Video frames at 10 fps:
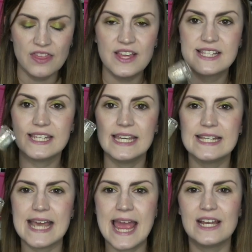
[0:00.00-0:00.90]
This
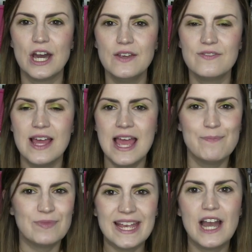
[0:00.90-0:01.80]
is a kind of
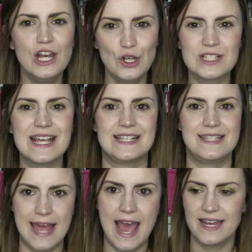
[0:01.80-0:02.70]
it kind of looks like
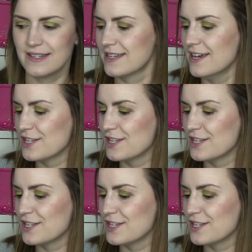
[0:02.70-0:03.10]
sand.